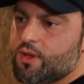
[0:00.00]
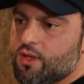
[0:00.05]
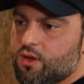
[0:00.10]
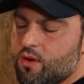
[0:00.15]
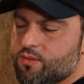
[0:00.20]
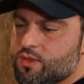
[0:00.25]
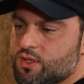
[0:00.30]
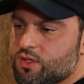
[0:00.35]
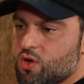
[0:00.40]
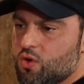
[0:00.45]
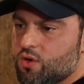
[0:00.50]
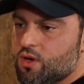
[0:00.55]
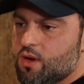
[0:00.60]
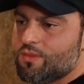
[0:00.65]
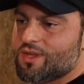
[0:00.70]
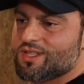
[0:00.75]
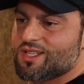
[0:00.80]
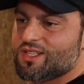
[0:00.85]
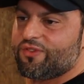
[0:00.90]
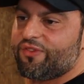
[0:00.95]
milligrams of sodium.
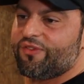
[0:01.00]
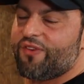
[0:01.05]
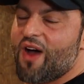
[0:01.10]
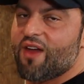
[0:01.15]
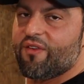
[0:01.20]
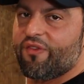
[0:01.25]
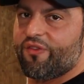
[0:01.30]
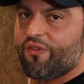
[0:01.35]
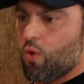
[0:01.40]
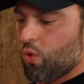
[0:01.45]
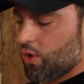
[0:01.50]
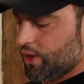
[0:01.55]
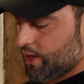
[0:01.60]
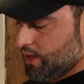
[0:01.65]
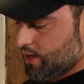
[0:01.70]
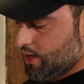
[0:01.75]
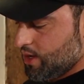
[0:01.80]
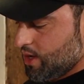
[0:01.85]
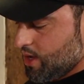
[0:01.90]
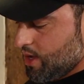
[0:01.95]
This is
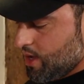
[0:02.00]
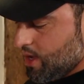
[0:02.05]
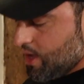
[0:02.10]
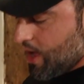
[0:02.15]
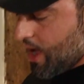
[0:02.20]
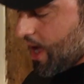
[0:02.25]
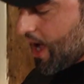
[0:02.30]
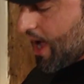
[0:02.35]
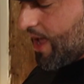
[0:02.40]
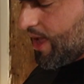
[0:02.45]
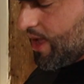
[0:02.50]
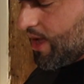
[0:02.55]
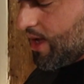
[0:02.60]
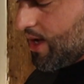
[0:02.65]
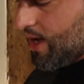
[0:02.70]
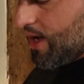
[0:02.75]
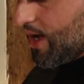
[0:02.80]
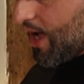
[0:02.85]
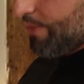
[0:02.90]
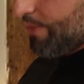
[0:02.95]
540. I, uh,